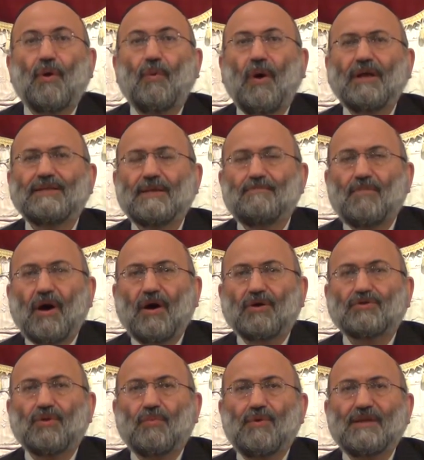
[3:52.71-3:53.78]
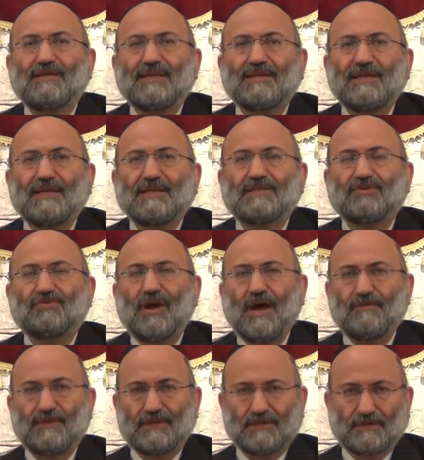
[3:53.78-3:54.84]
What about when the king is
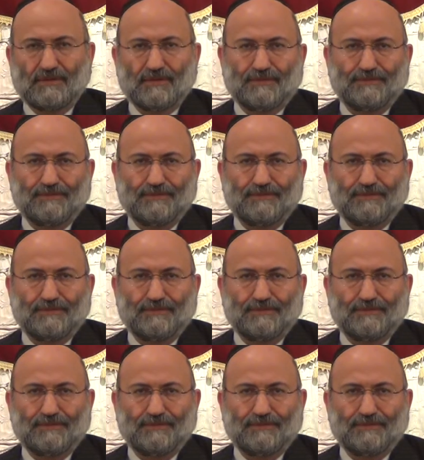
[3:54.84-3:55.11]
traveling?